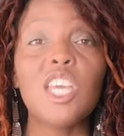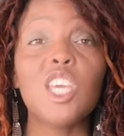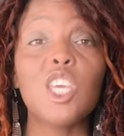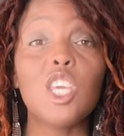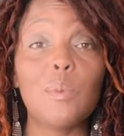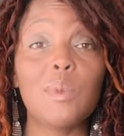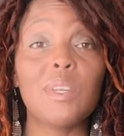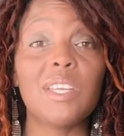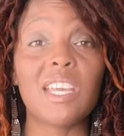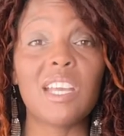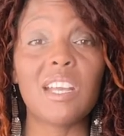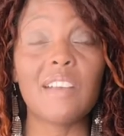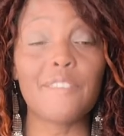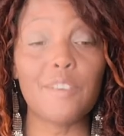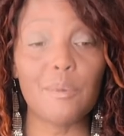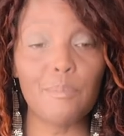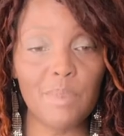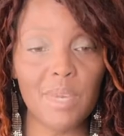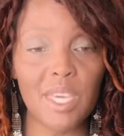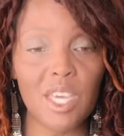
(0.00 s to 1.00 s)
Human hair
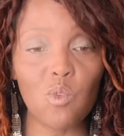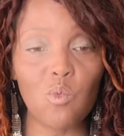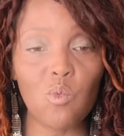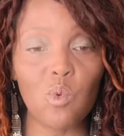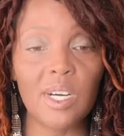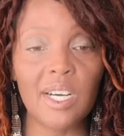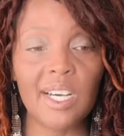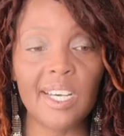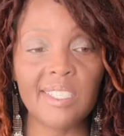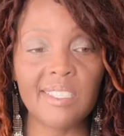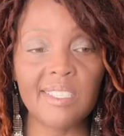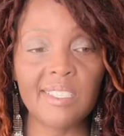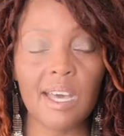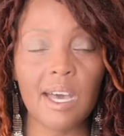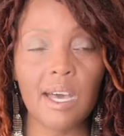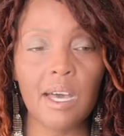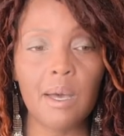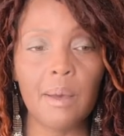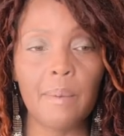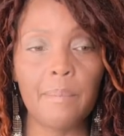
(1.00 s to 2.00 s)
for me was
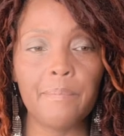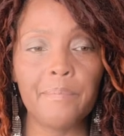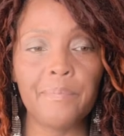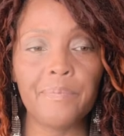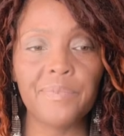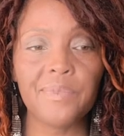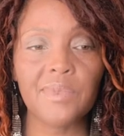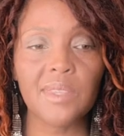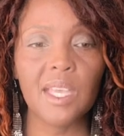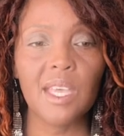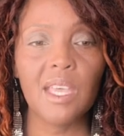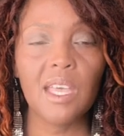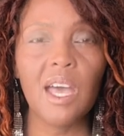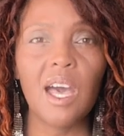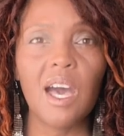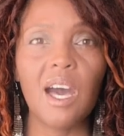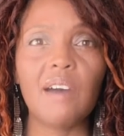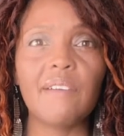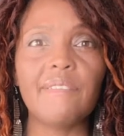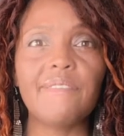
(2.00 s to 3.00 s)
um,
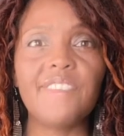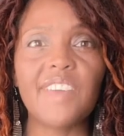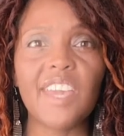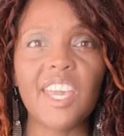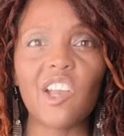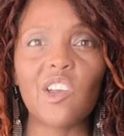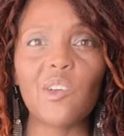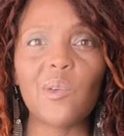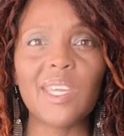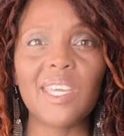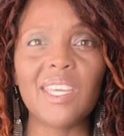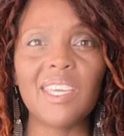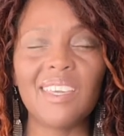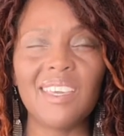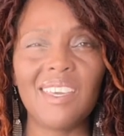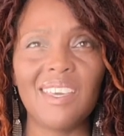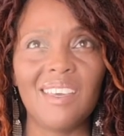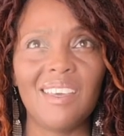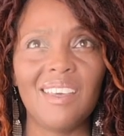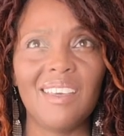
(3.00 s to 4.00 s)
a very